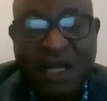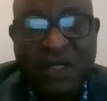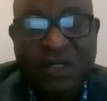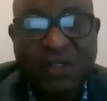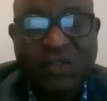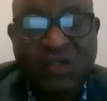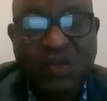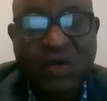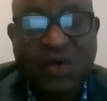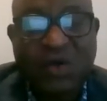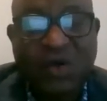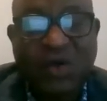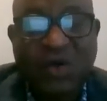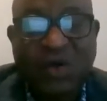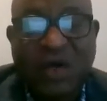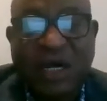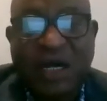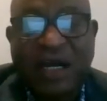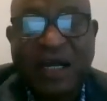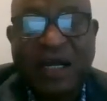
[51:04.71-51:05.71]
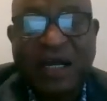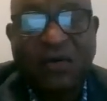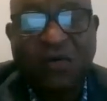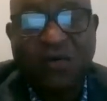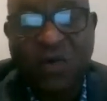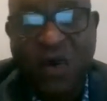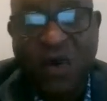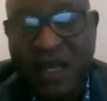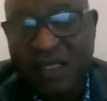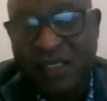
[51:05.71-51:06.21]
So
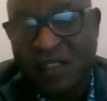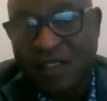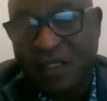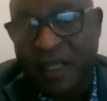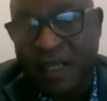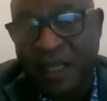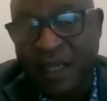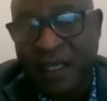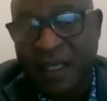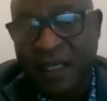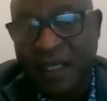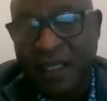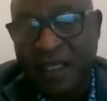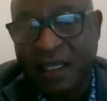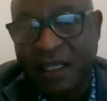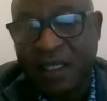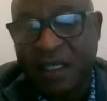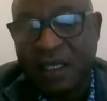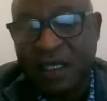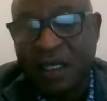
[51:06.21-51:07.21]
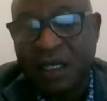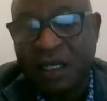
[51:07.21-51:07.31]
once the